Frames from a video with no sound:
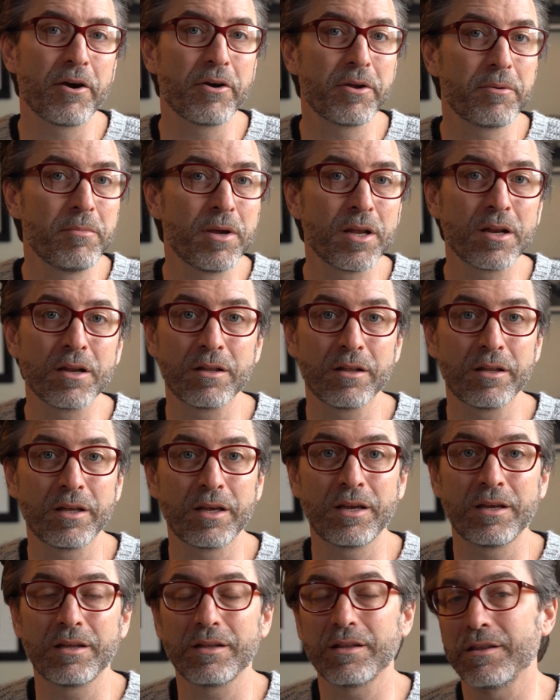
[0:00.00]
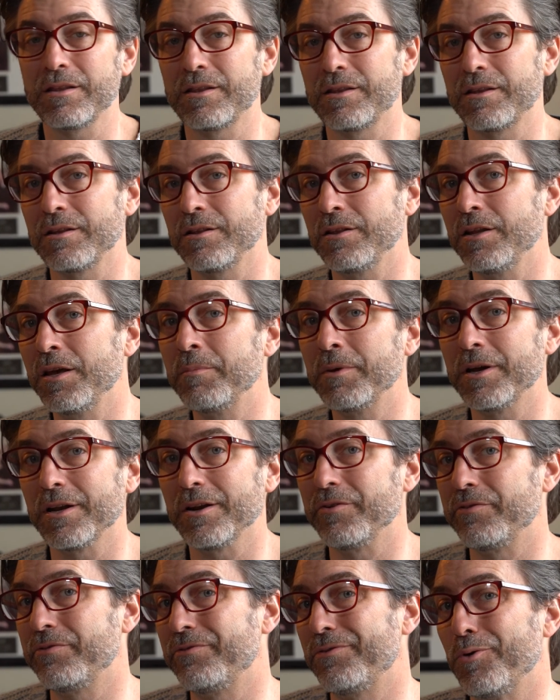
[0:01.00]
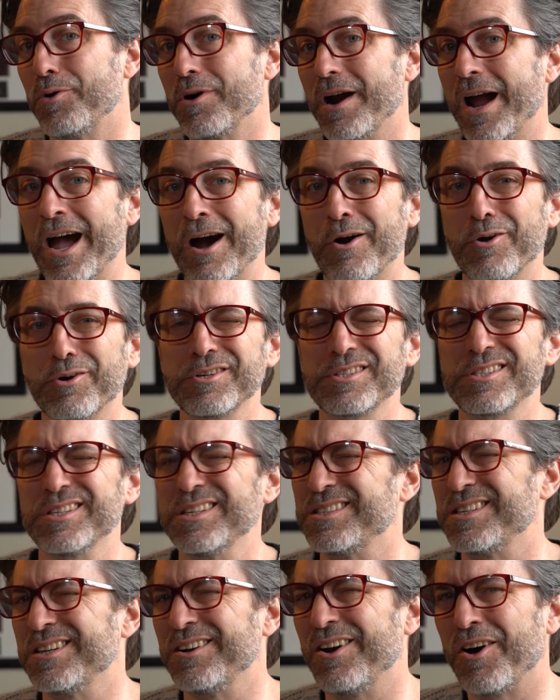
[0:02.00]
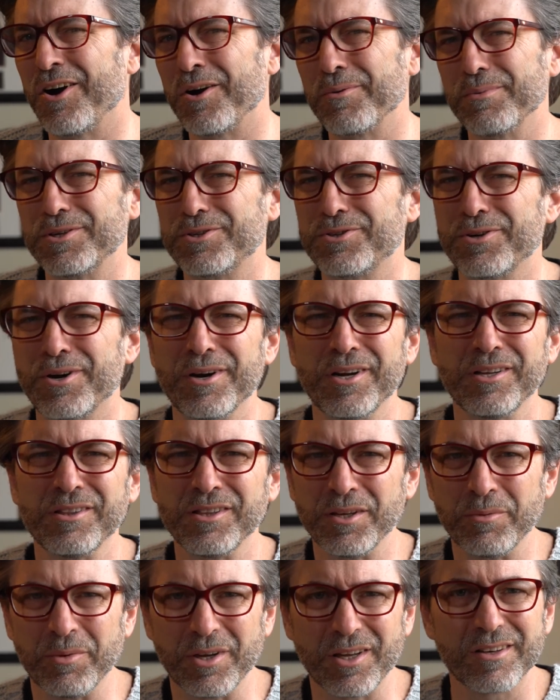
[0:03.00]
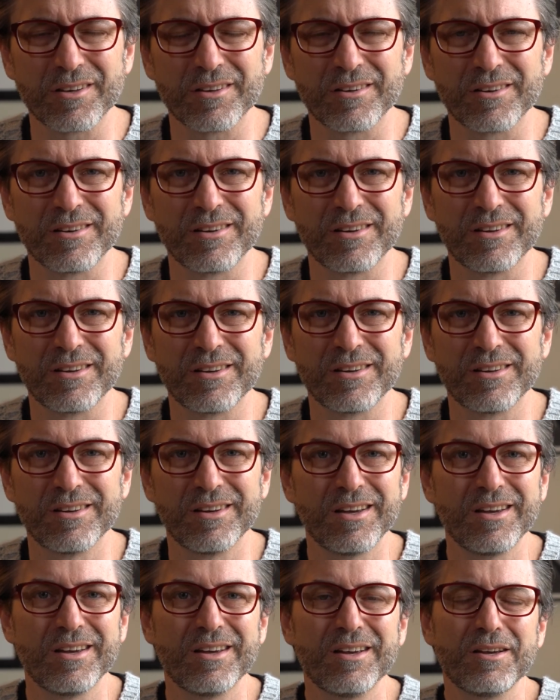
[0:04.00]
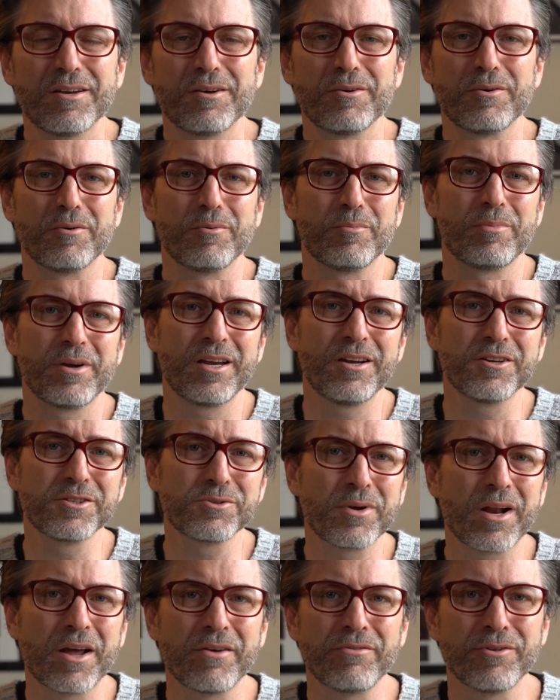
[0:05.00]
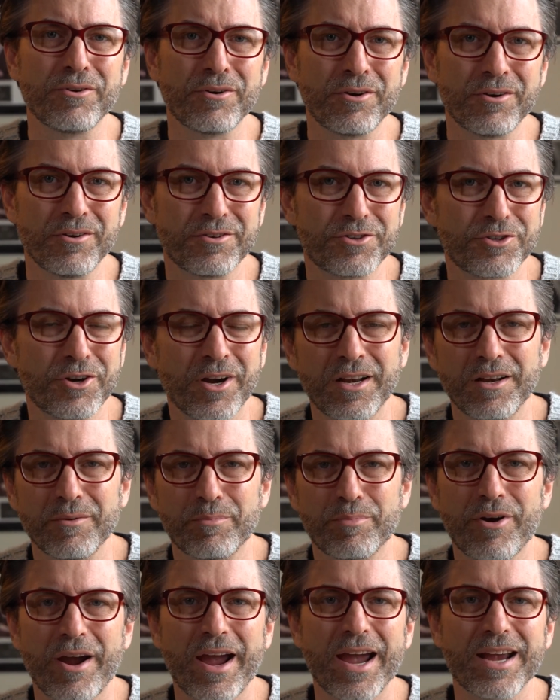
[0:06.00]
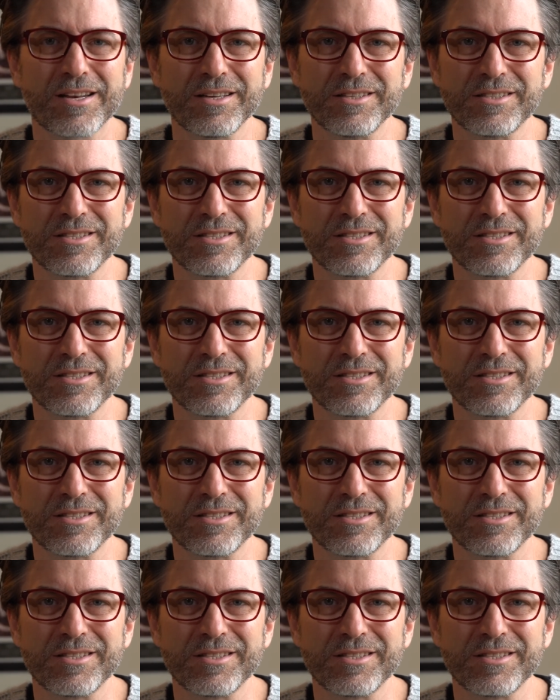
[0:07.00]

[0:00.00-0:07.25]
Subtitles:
admittedly, the limit of 4 hours is an arbitrary limit. But here's what I've learned trying to practice